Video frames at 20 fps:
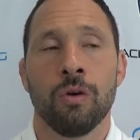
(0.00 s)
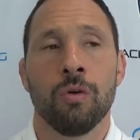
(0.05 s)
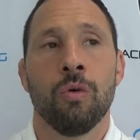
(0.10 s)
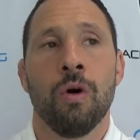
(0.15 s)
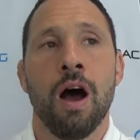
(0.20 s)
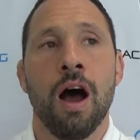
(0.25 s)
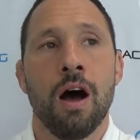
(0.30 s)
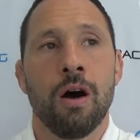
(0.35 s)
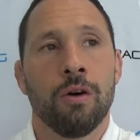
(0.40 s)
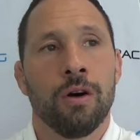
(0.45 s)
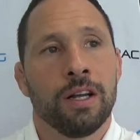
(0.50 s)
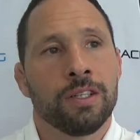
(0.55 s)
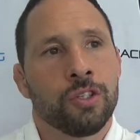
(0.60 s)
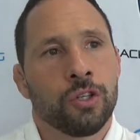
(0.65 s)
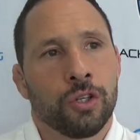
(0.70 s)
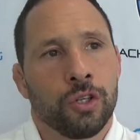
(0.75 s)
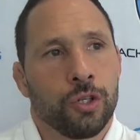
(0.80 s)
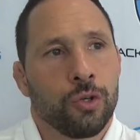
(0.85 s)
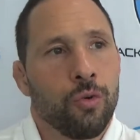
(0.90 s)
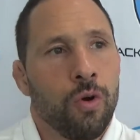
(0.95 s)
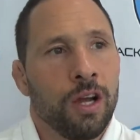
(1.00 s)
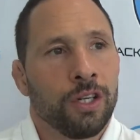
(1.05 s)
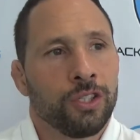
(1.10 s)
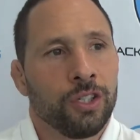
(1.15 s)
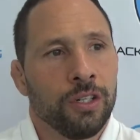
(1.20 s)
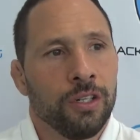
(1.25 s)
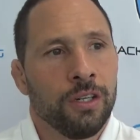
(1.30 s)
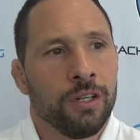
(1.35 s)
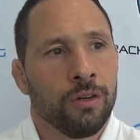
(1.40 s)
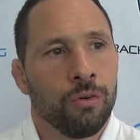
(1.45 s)
Wow, that's a good
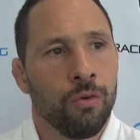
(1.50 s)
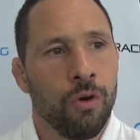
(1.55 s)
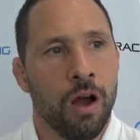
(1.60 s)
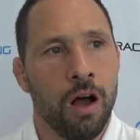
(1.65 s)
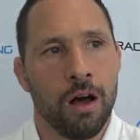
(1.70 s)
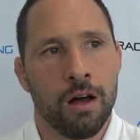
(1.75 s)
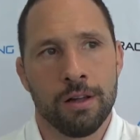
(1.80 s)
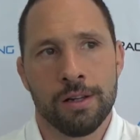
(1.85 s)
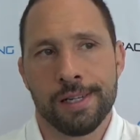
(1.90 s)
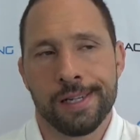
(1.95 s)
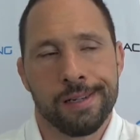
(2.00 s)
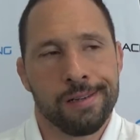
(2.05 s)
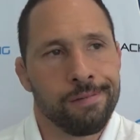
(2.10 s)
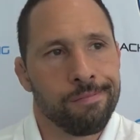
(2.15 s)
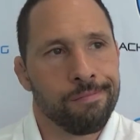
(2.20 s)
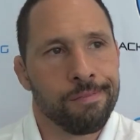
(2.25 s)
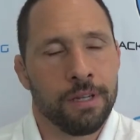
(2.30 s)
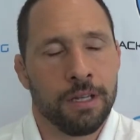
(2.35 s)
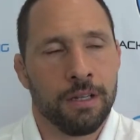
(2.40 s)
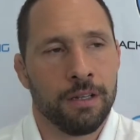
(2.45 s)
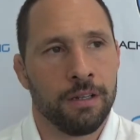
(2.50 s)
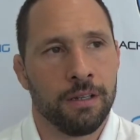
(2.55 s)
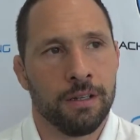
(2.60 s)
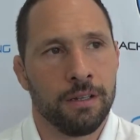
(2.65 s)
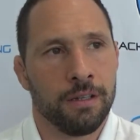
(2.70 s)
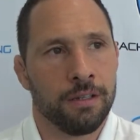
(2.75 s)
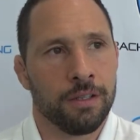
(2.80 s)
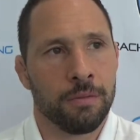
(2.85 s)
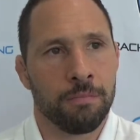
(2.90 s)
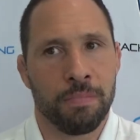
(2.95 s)
question. Well,
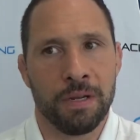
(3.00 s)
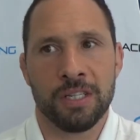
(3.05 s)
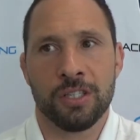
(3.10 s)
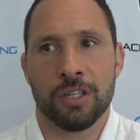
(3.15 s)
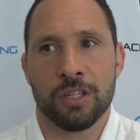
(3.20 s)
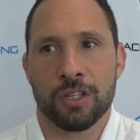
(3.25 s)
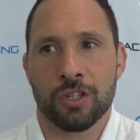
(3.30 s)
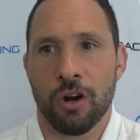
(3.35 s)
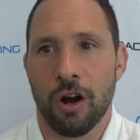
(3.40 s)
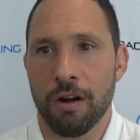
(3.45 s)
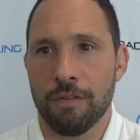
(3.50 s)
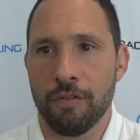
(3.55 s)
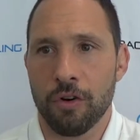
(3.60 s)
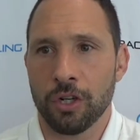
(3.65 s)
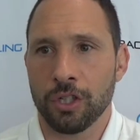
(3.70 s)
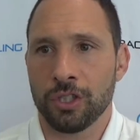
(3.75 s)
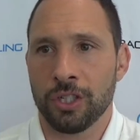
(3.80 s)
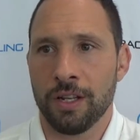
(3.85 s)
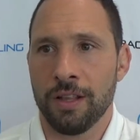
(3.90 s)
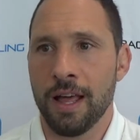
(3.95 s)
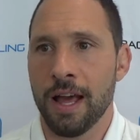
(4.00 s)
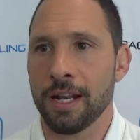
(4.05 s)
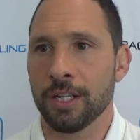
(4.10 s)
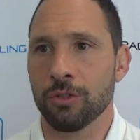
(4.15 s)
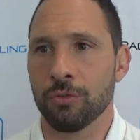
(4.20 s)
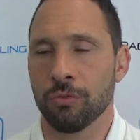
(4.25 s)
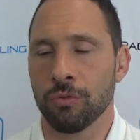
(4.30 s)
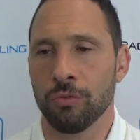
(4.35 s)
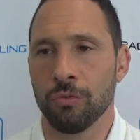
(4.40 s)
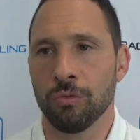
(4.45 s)
the business card version of that
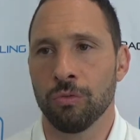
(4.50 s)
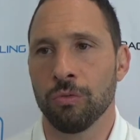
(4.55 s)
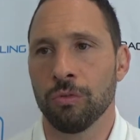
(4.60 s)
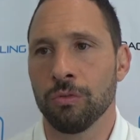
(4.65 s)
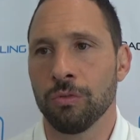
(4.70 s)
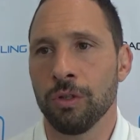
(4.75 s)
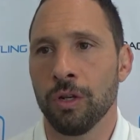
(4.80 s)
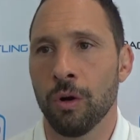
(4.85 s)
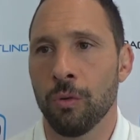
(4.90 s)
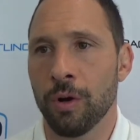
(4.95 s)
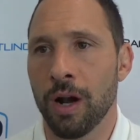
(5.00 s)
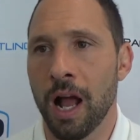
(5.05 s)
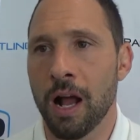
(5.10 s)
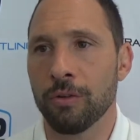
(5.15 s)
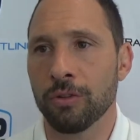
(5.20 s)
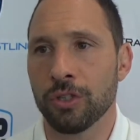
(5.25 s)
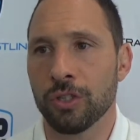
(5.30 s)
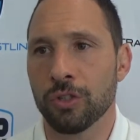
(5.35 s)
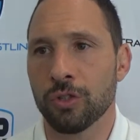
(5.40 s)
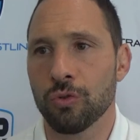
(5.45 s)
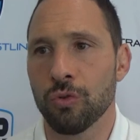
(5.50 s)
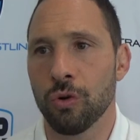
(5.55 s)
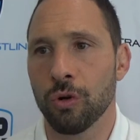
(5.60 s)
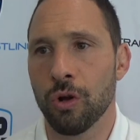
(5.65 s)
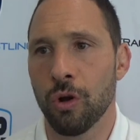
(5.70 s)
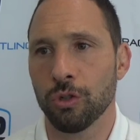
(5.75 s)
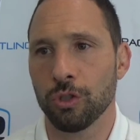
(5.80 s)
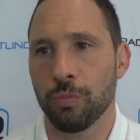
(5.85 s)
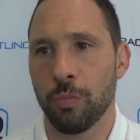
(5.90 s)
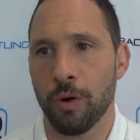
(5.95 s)
is, you know, when I was in school,
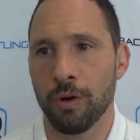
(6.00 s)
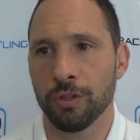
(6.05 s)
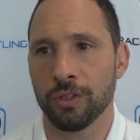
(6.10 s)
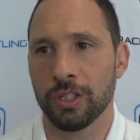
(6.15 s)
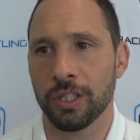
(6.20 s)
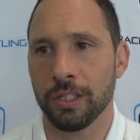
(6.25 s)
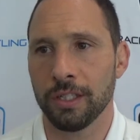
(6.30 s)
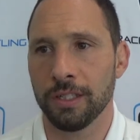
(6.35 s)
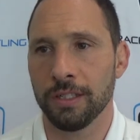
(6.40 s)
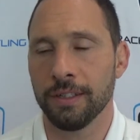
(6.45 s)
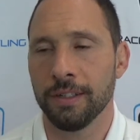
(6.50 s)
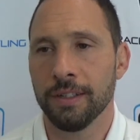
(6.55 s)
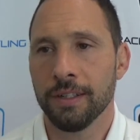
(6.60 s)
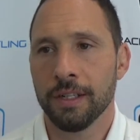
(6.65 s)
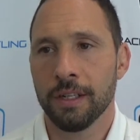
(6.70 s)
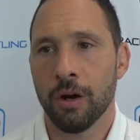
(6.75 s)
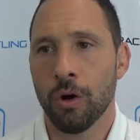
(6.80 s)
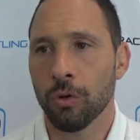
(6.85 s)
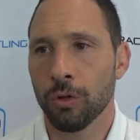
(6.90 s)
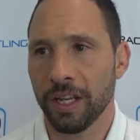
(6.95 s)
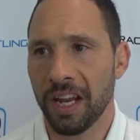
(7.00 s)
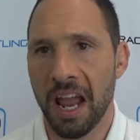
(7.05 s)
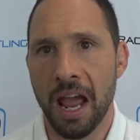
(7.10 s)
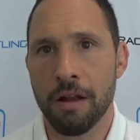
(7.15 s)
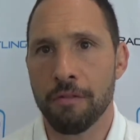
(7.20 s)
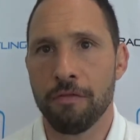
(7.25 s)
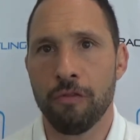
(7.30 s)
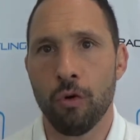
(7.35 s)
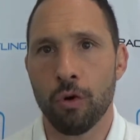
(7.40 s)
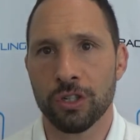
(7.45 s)
Coach Bernstein only
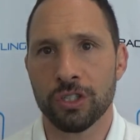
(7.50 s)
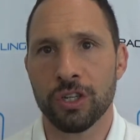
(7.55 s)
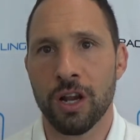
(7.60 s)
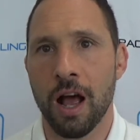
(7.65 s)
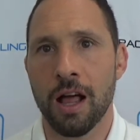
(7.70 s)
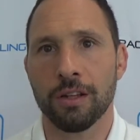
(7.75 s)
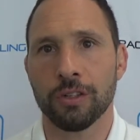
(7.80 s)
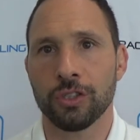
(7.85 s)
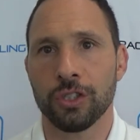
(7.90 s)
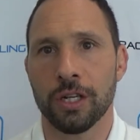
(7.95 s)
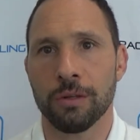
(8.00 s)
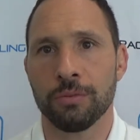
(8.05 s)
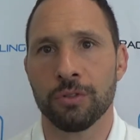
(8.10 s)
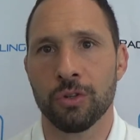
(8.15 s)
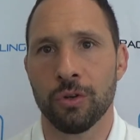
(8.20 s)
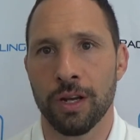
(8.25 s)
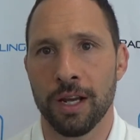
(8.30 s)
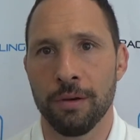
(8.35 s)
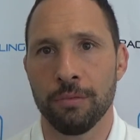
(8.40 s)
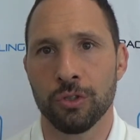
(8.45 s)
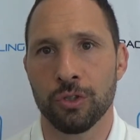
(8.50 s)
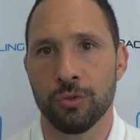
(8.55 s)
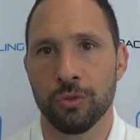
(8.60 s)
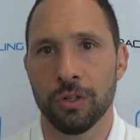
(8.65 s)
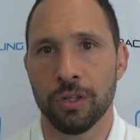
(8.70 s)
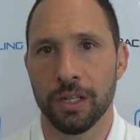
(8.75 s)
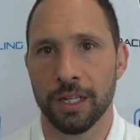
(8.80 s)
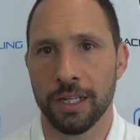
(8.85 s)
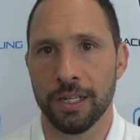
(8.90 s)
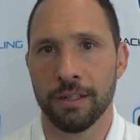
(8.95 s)
had 4 scholarships, so he was
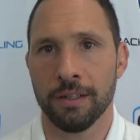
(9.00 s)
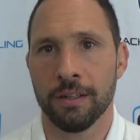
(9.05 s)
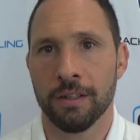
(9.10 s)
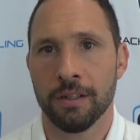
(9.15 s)
really,